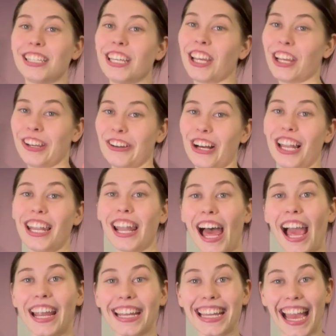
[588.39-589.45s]
to
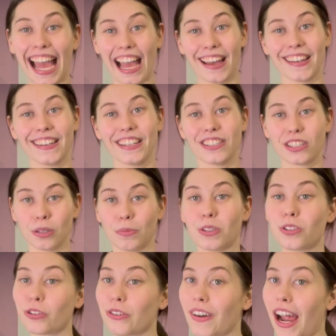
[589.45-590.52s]
like and
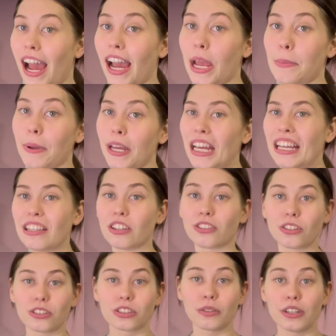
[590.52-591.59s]
subscribe. There's
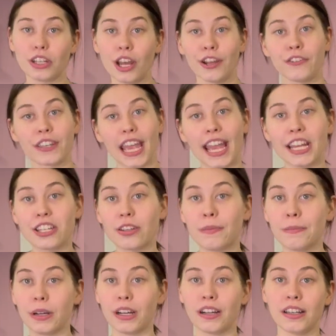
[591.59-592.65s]
also a notification
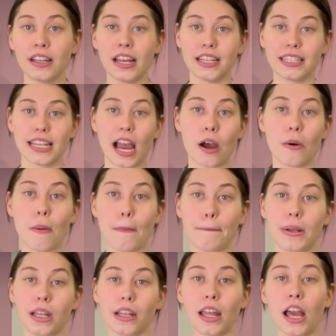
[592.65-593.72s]
button down
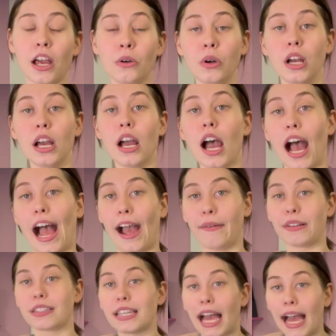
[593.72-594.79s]
below. I
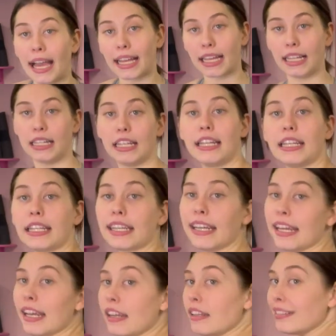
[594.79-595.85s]
will tag a link
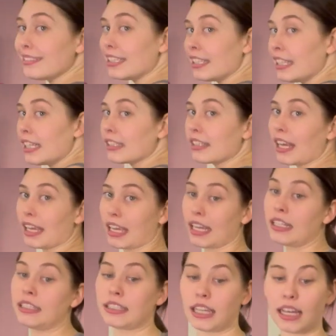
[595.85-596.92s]
in to these
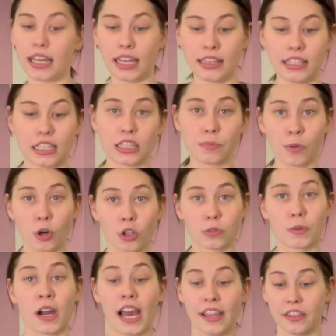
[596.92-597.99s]
leggings and this sports
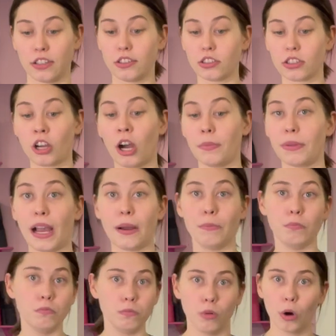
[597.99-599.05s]
bra and the top that I
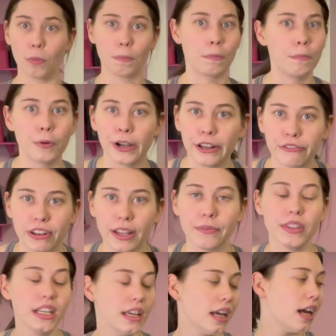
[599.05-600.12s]
wore briefly.
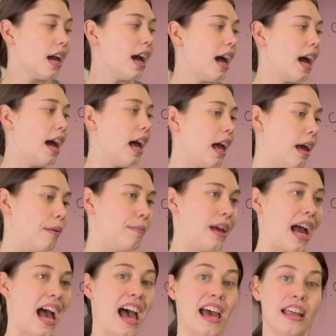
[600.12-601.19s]
And
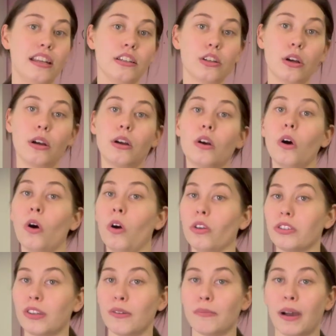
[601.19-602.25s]

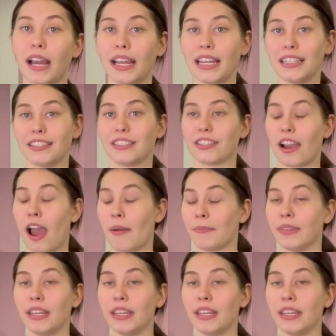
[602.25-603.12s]
also my Instagram.